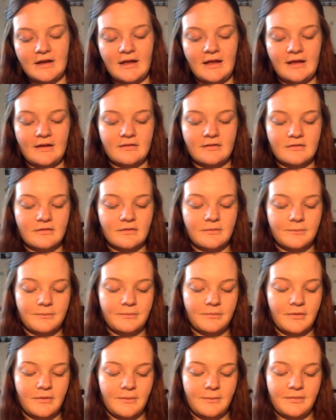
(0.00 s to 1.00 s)
and
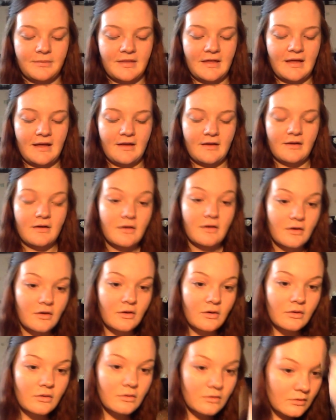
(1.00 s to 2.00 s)
pop that
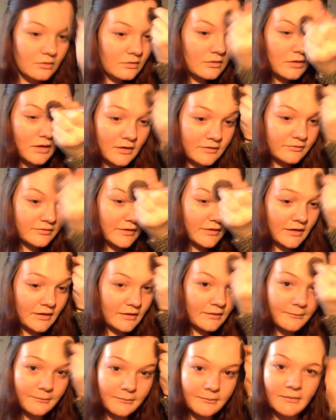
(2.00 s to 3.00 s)
all
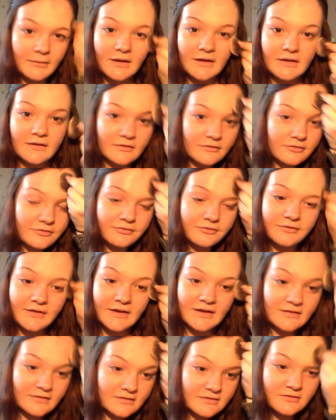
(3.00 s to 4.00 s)
over my
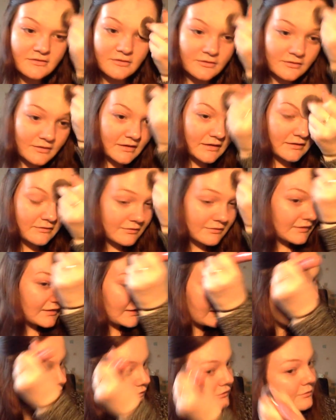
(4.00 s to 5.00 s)
face to even
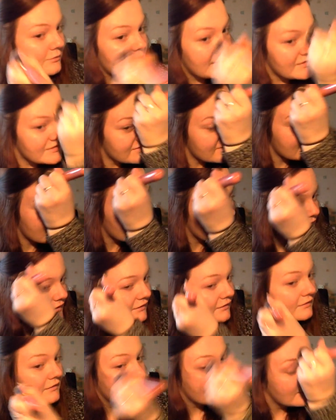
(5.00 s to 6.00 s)
out my
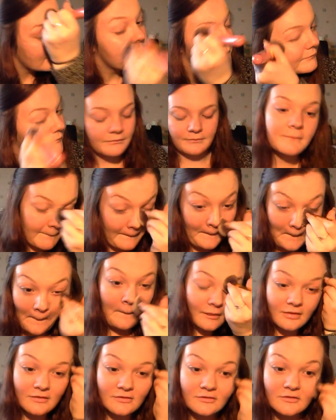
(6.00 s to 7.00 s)
skin.
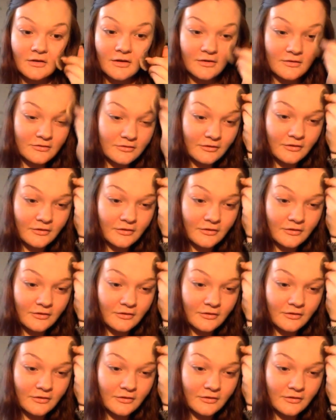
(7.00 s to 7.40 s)
This goes